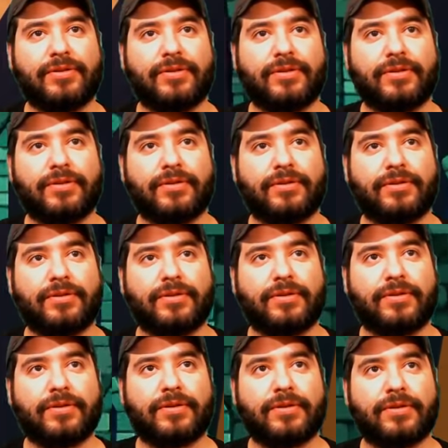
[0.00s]

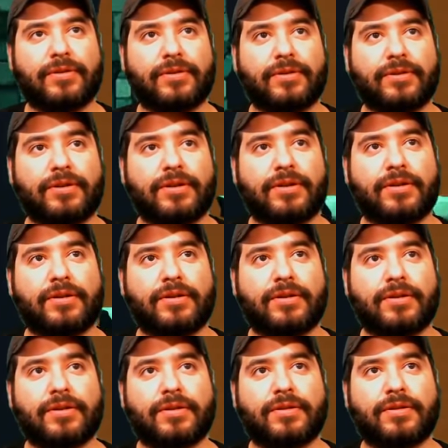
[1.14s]

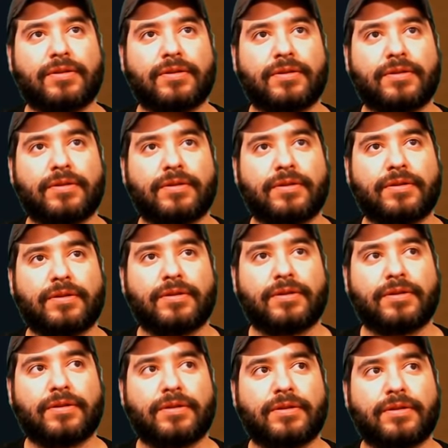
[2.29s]

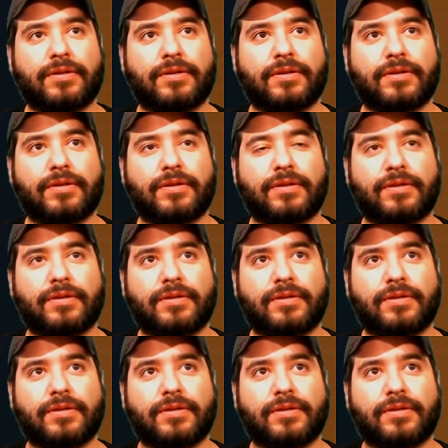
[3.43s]
(silence)